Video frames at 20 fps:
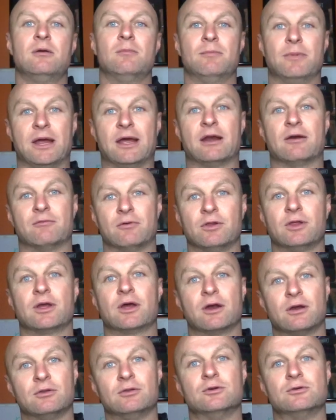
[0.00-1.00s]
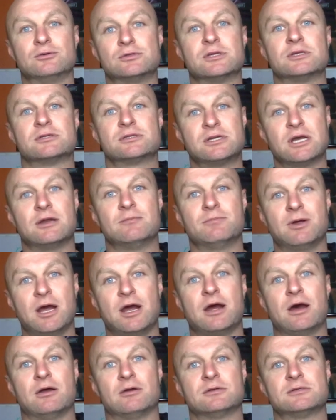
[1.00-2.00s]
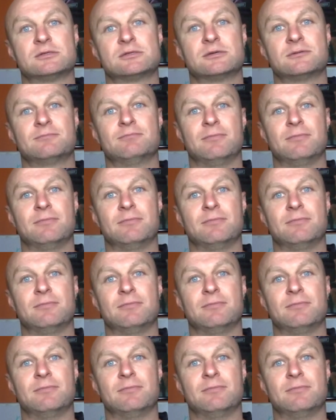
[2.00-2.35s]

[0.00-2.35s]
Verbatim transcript: man, I really gotta lose this 10 pounds.